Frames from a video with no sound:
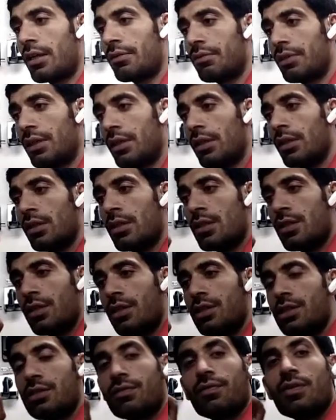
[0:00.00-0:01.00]
kV
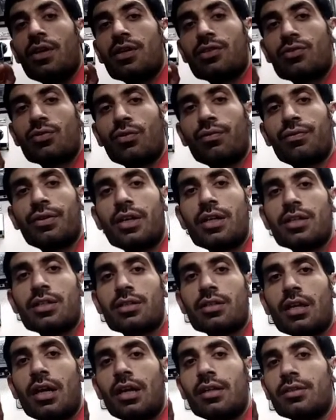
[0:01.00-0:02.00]
is phase to
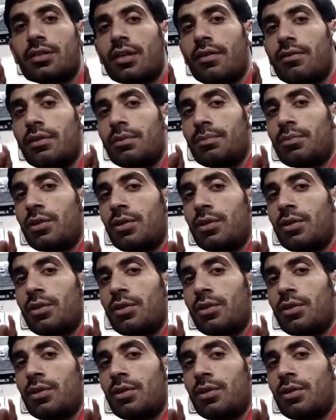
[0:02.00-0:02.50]
phase and 7